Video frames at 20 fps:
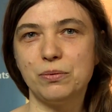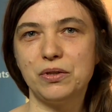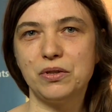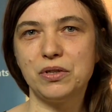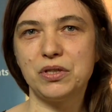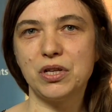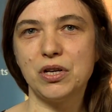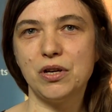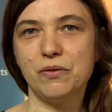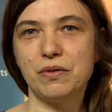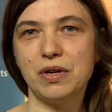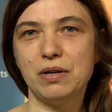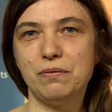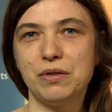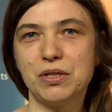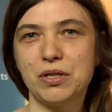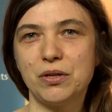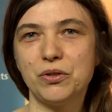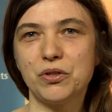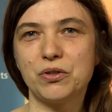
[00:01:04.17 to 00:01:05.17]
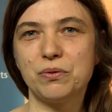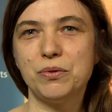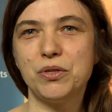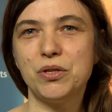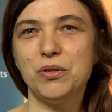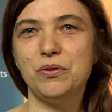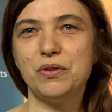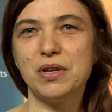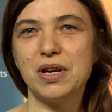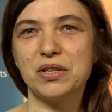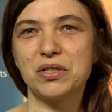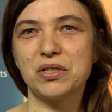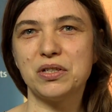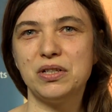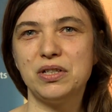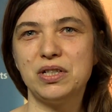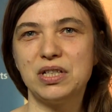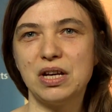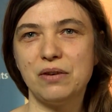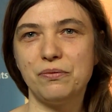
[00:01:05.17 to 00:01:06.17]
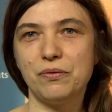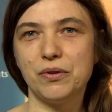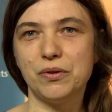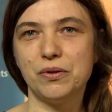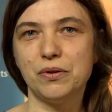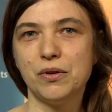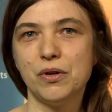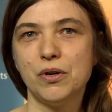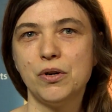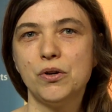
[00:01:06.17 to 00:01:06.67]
with the survey results from 2007